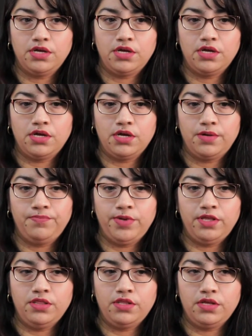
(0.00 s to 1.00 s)

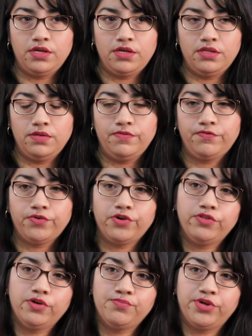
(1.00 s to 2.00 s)
and then
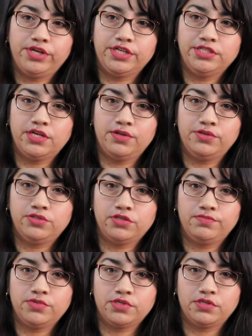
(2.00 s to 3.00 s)
further break it down in
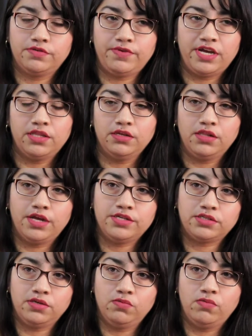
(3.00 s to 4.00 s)
terms of
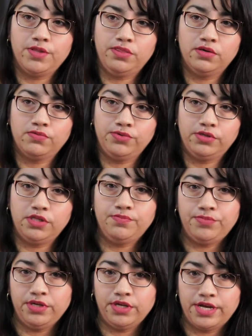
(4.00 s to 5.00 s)
analyzing what they're really
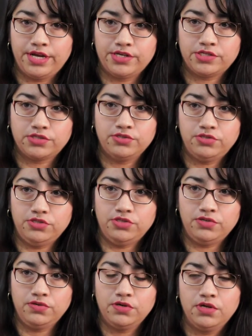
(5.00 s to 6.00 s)
being asked to
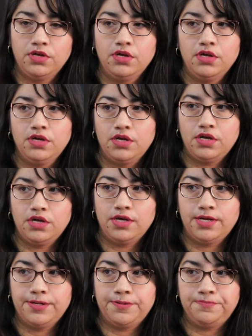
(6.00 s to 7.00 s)
do.
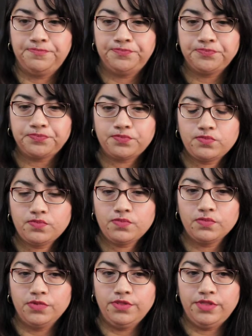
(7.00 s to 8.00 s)

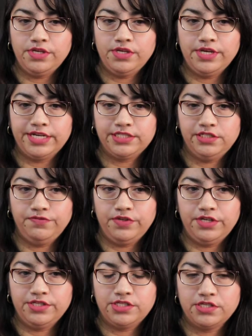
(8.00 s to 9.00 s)
The
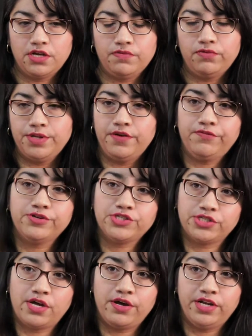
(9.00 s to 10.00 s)
activity itself, when I
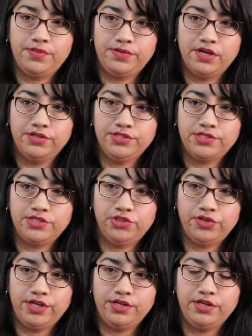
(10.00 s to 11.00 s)
first saw it at the LDC
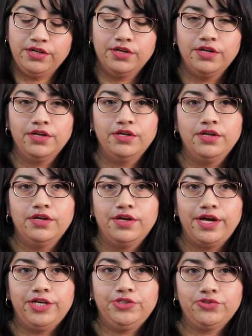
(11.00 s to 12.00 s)
training,
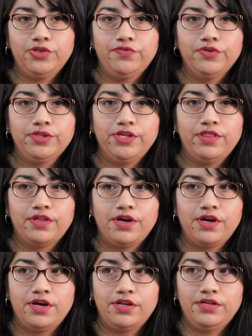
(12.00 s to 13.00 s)
I truthfully
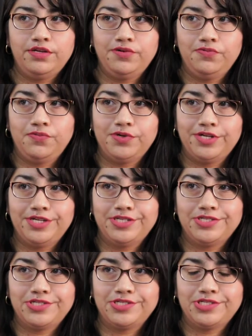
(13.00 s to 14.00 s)
thought it
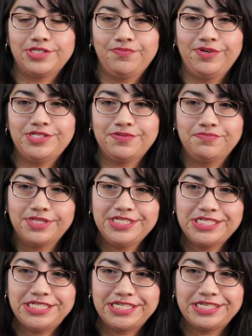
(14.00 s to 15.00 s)
was somewhat
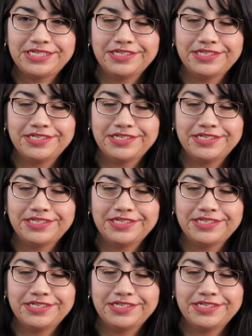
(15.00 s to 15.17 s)
simplistic.